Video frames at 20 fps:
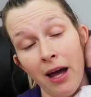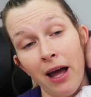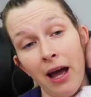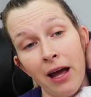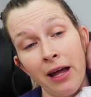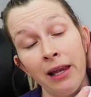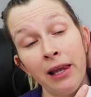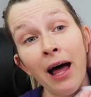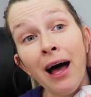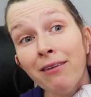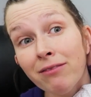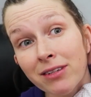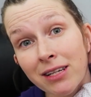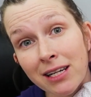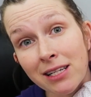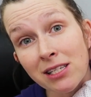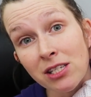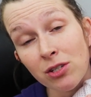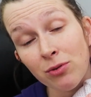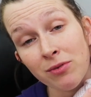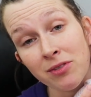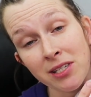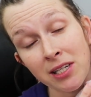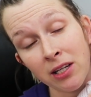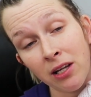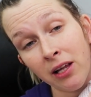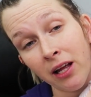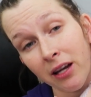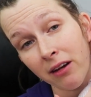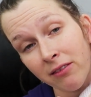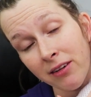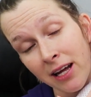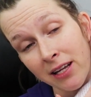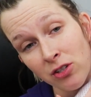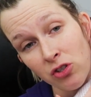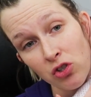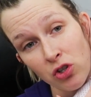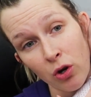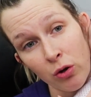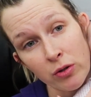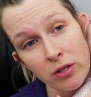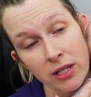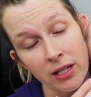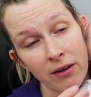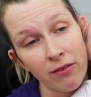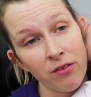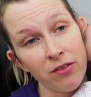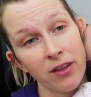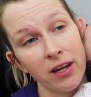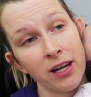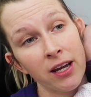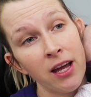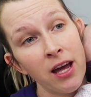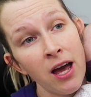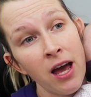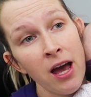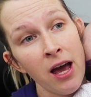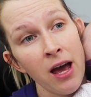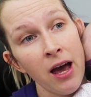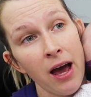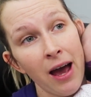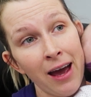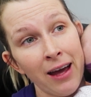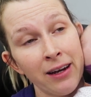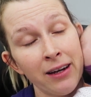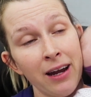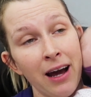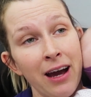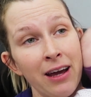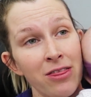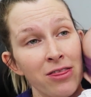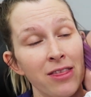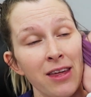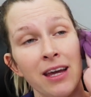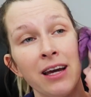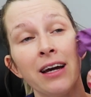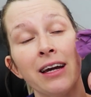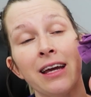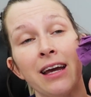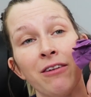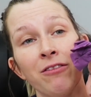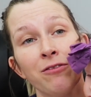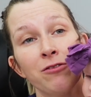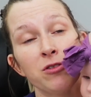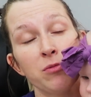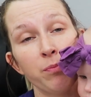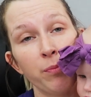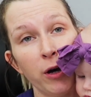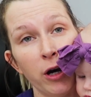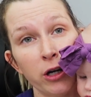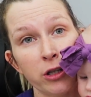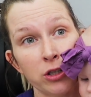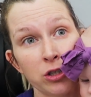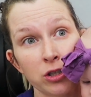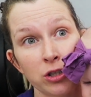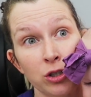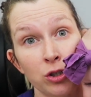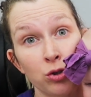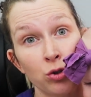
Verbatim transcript: I love dance, so I've seen a lot of dance shows and everything, and I think I can spot